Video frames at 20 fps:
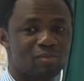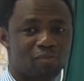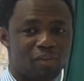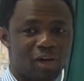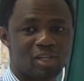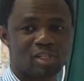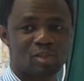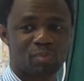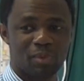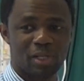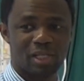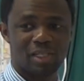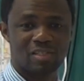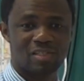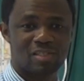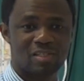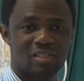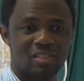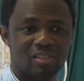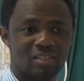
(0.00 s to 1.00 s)
First
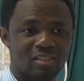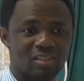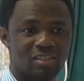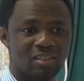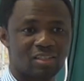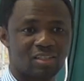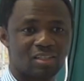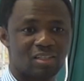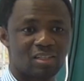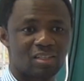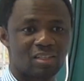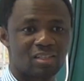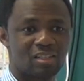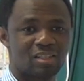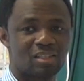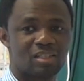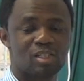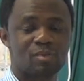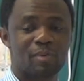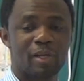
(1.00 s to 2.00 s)
place.
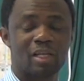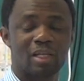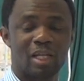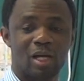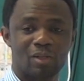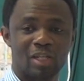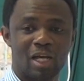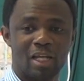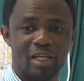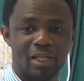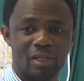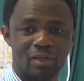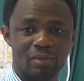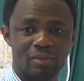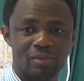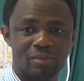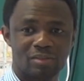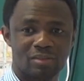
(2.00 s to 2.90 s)
Speak louder, Leo.